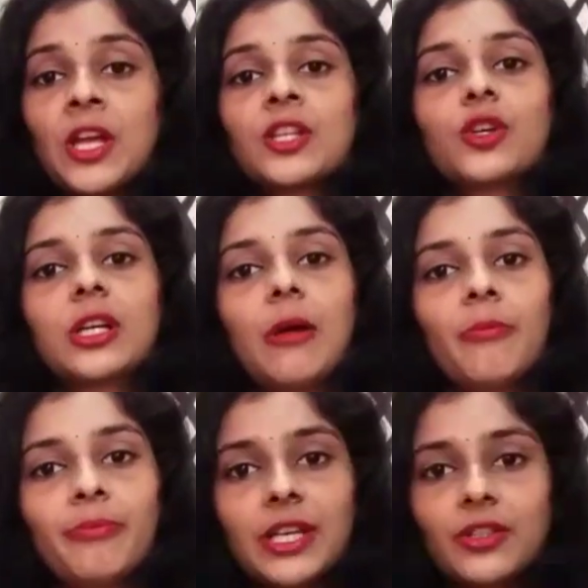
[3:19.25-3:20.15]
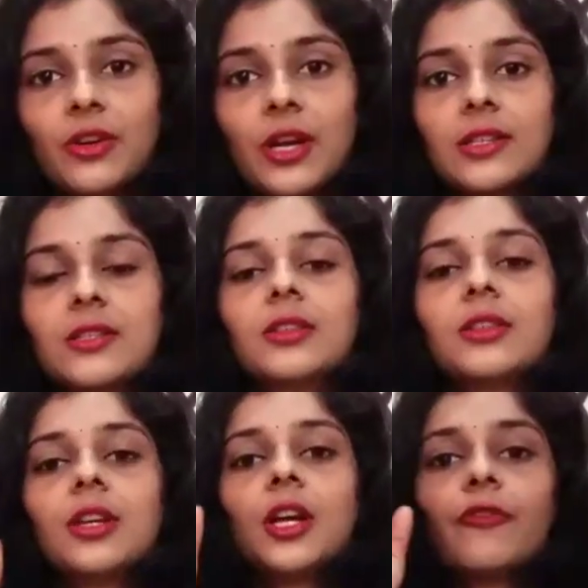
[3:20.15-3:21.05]
So compress your
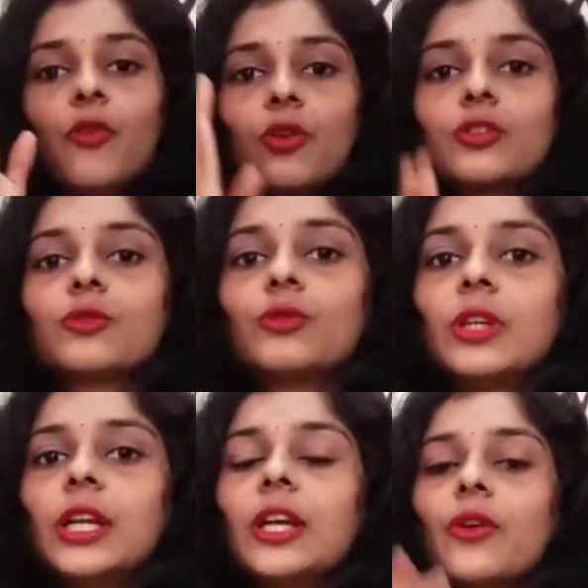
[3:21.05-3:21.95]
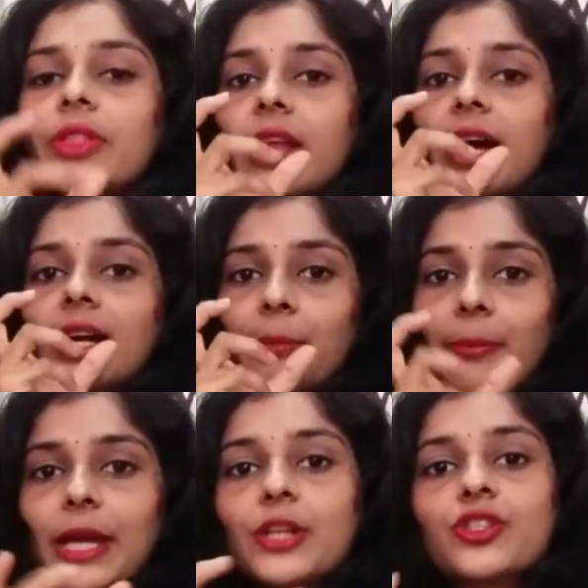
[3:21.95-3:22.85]
answer. Focus only on that
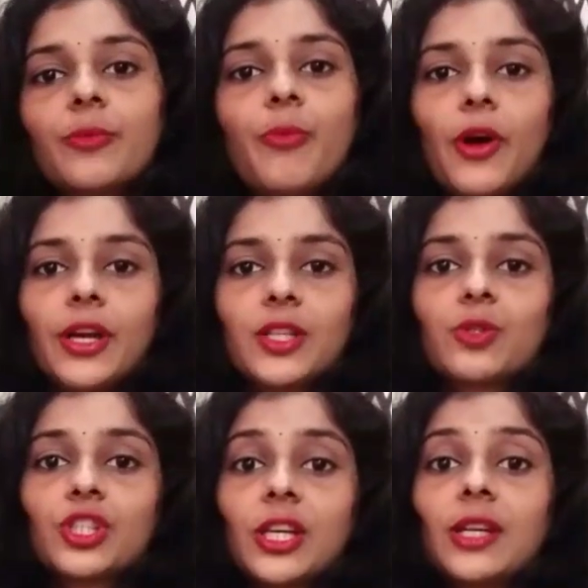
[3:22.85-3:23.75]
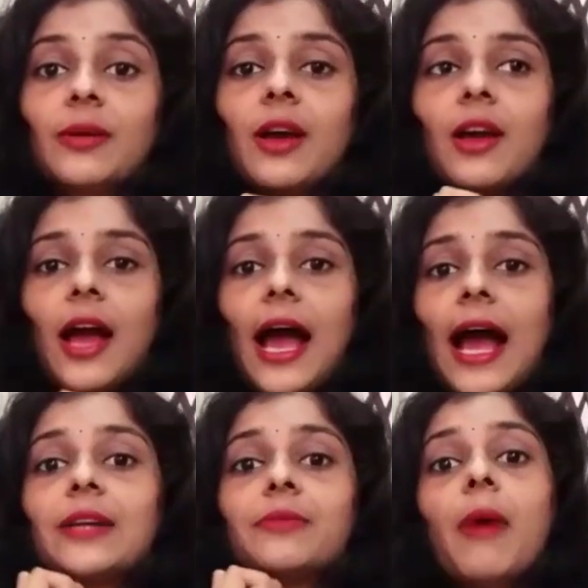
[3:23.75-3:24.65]
major points which can
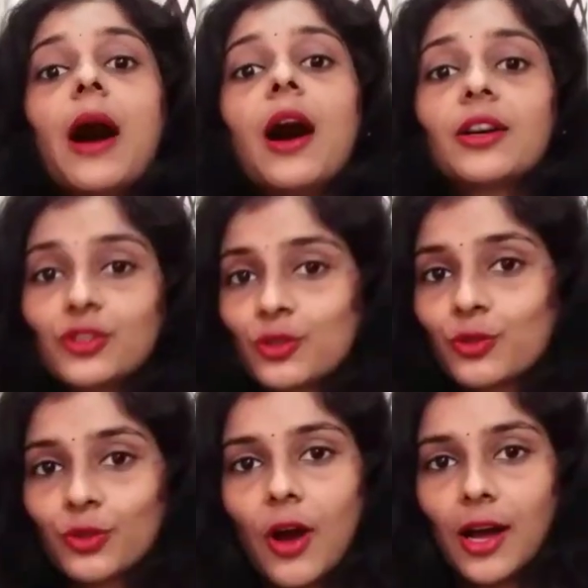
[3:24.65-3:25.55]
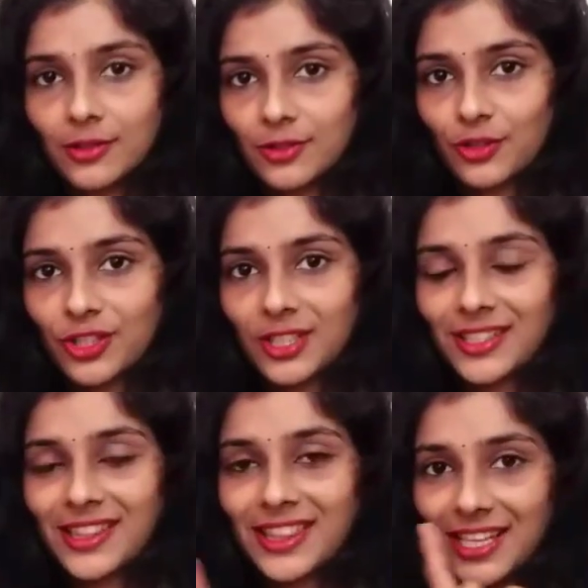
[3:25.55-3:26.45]
add marks to your answer
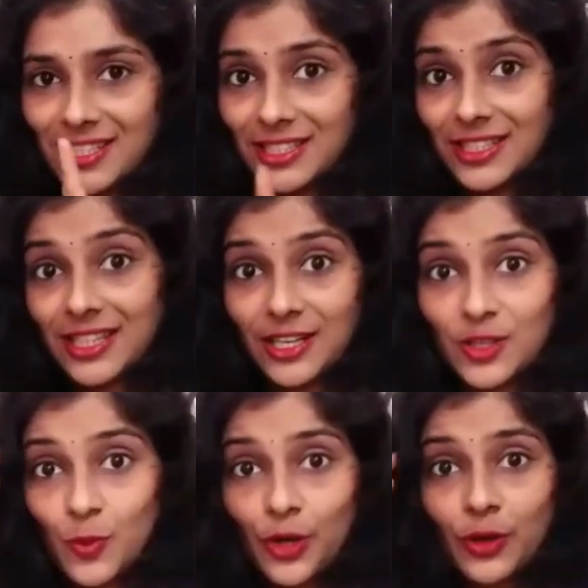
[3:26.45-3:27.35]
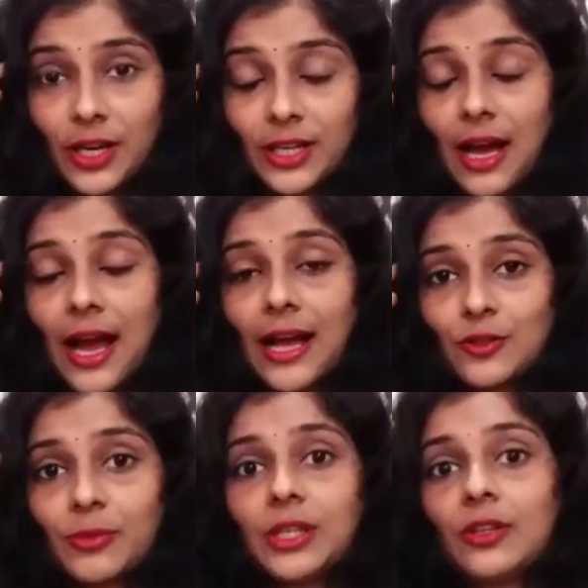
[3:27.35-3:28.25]
sheet. That's it. That is what it has
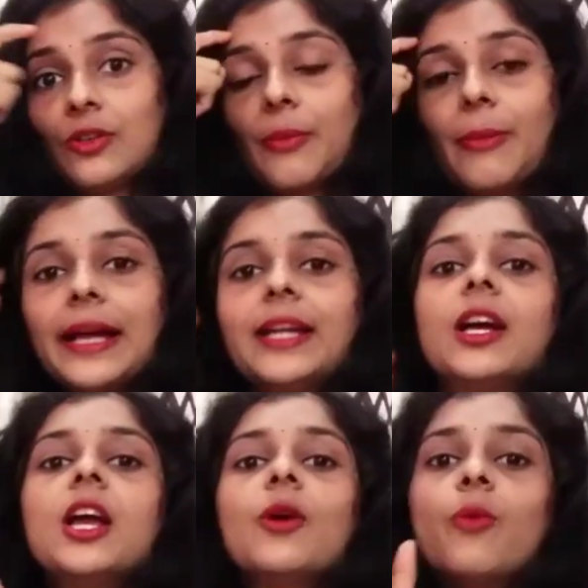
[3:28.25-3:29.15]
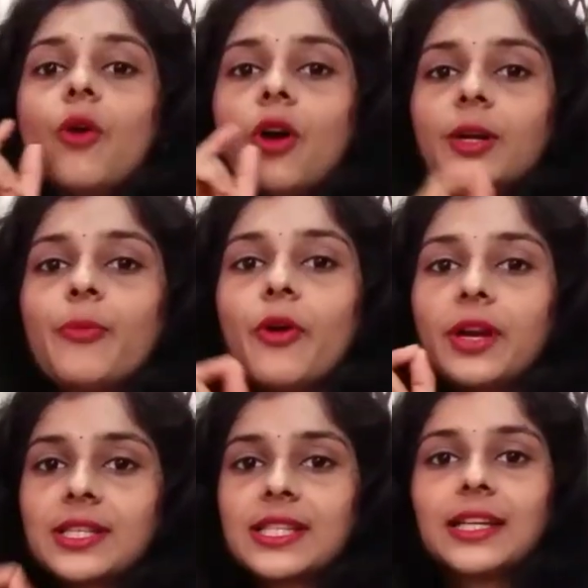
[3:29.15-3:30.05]
to be in your mind. What
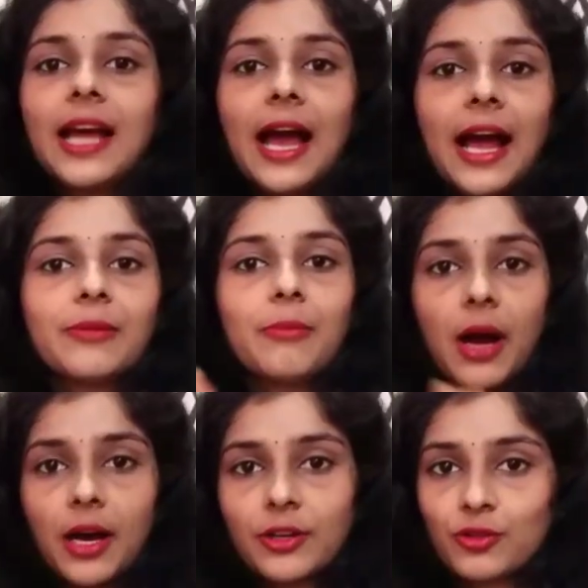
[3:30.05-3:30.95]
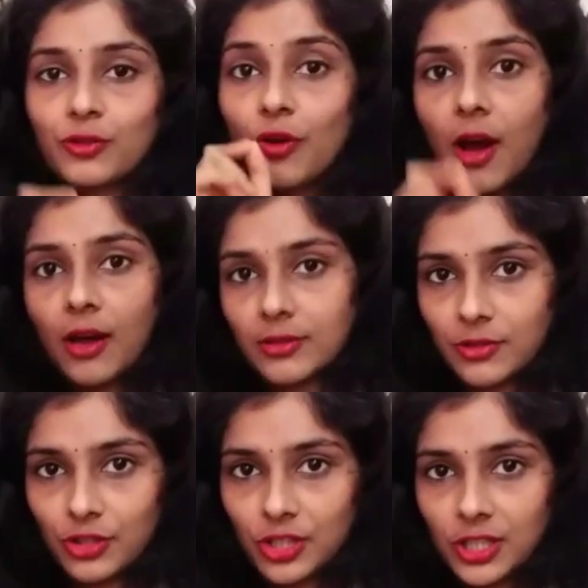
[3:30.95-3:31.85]
points can add marks to your
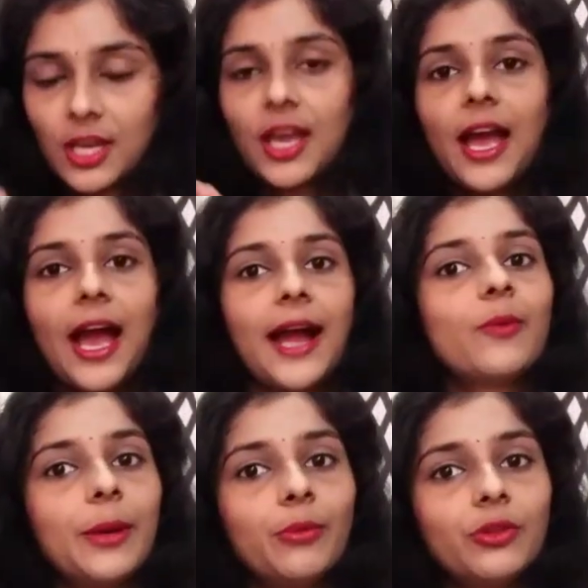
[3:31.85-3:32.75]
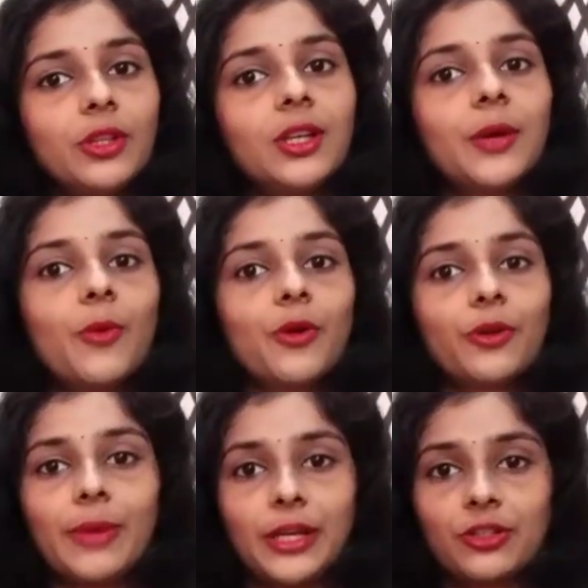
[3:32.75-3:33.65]
answer sheet? And one more thing I want
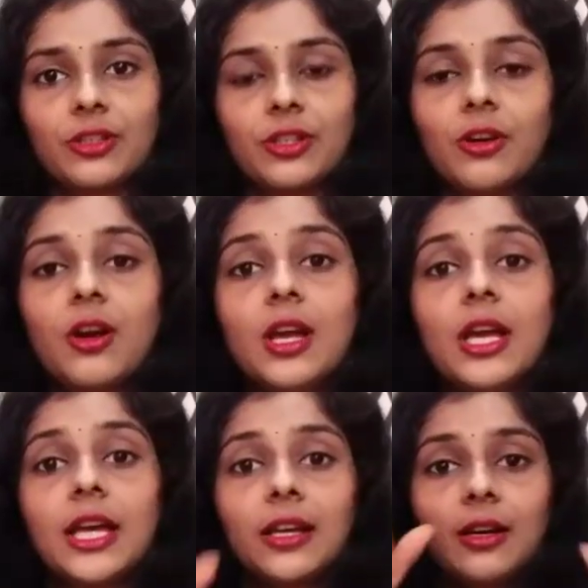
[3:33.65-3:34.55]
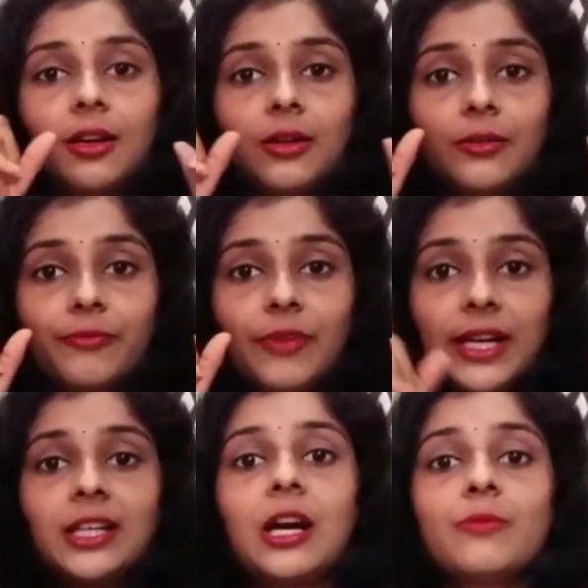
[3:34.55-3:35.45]
to mention here. When
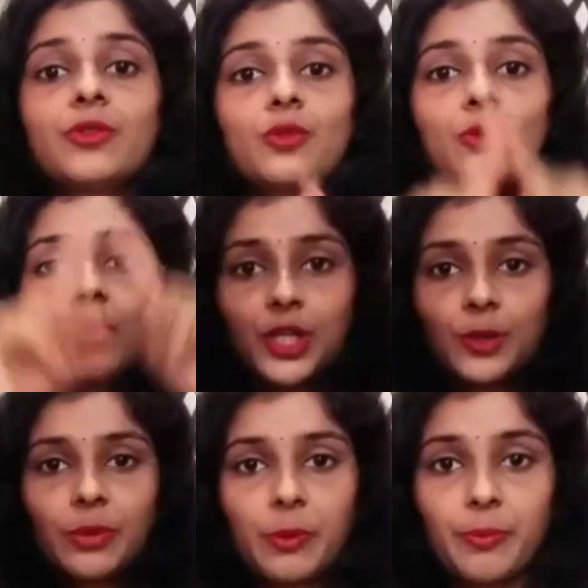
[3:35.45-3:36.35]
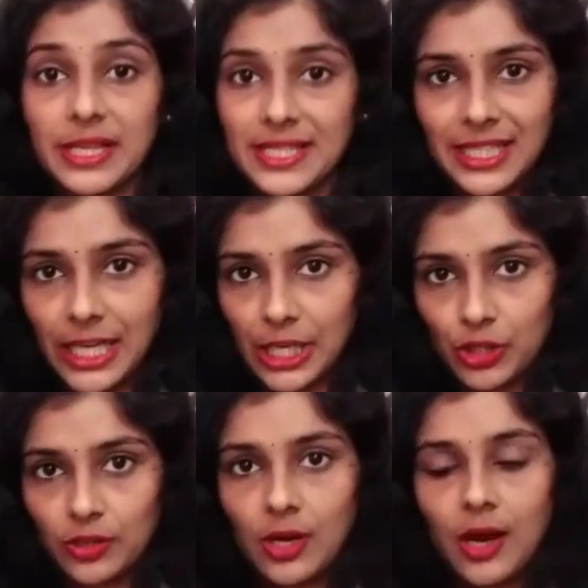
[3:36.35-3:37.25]
it comes to question paper
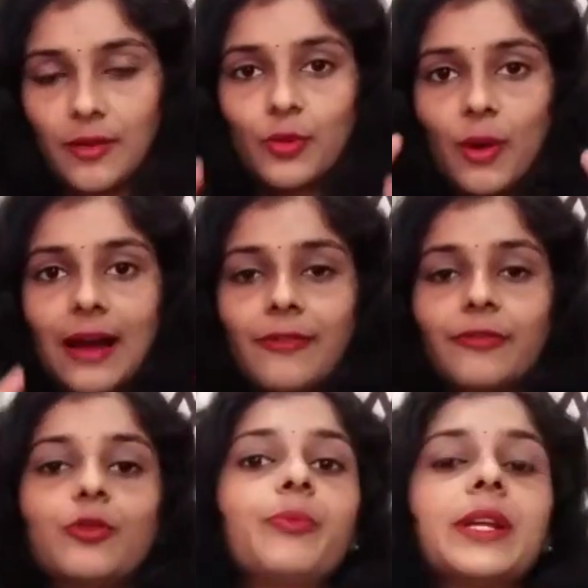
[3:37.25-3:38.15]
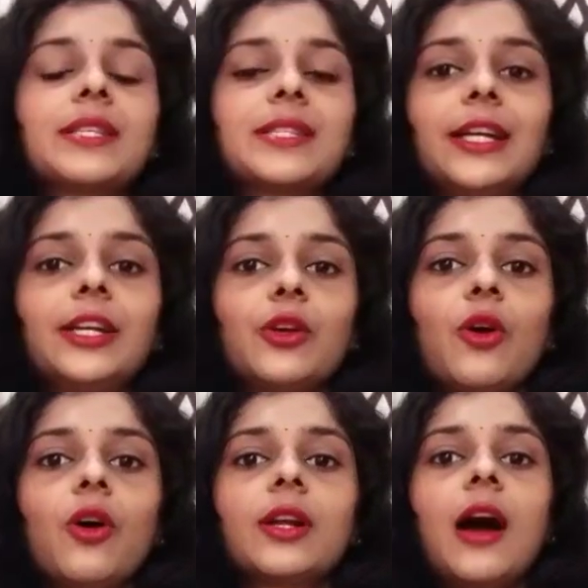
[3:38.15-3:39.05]
presentation, how you have to present
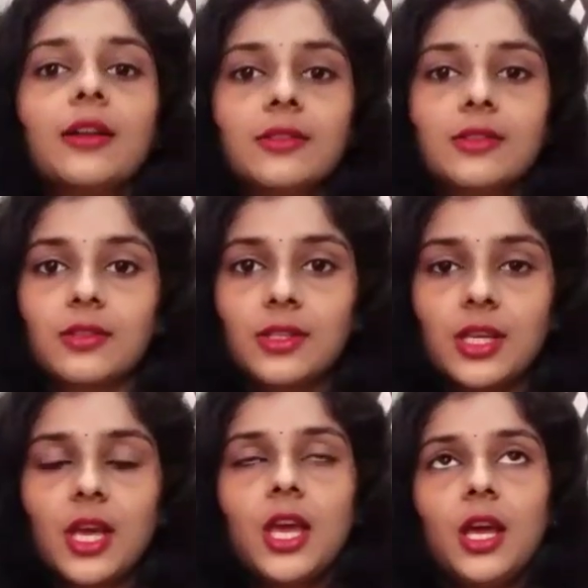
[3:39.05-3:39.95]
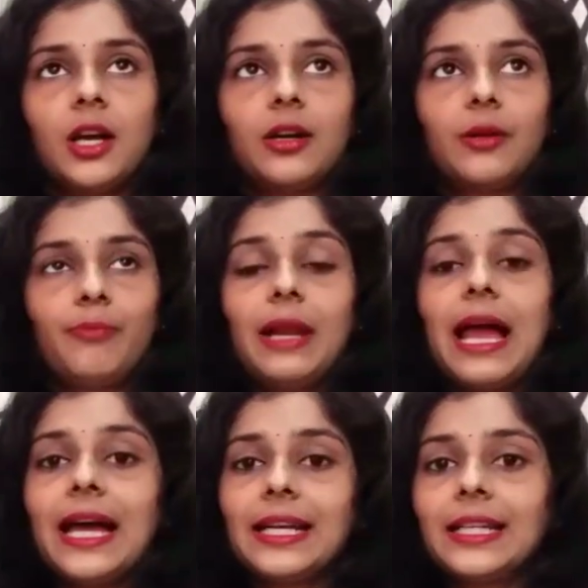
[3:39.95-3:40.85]
your answers,
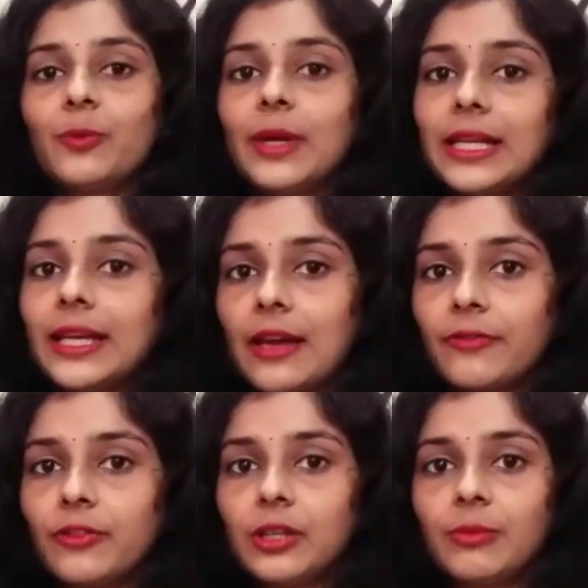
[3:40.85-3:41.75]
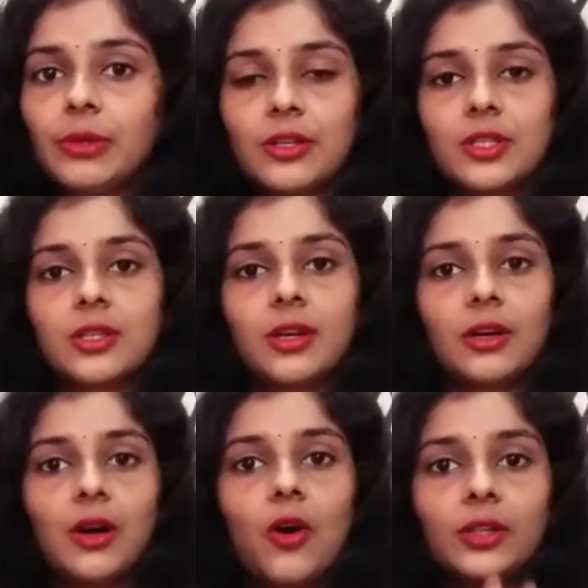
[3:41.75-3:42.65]
plan it very carefully, because
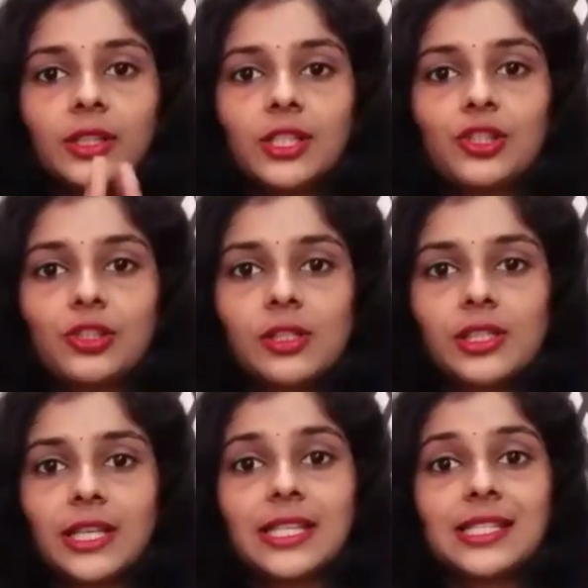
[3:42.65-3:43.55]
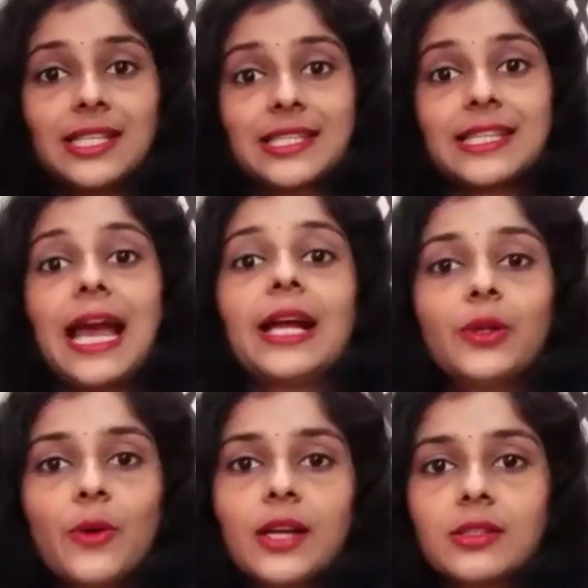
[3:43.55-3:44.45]
on the digital screens, they
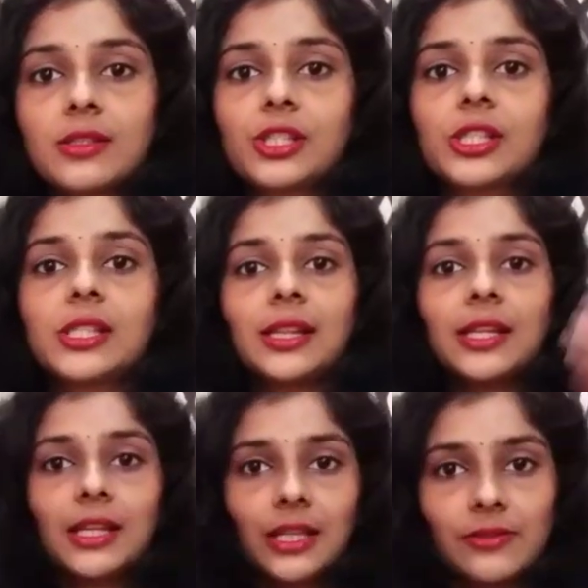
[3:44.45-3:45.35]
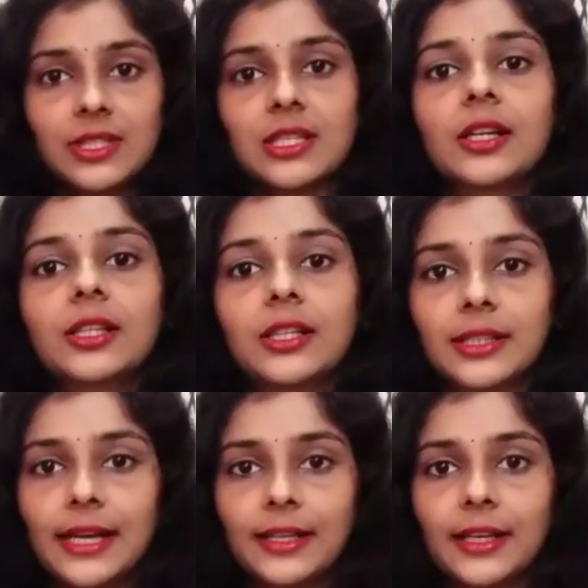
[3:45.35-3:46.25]
scan your answer sheet and then they will start
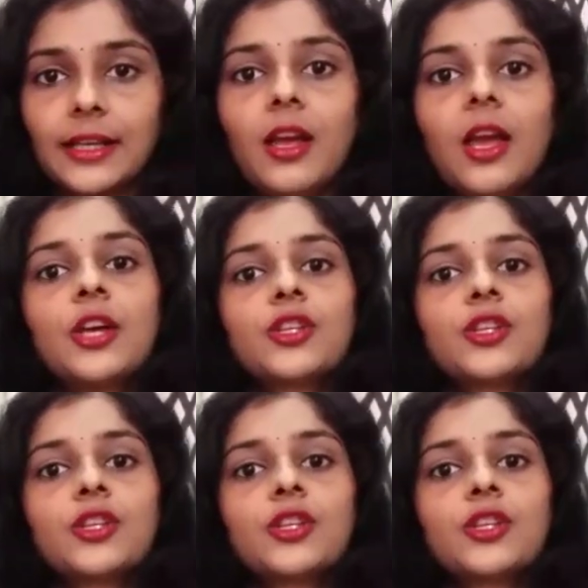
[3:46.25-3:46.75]
correcting.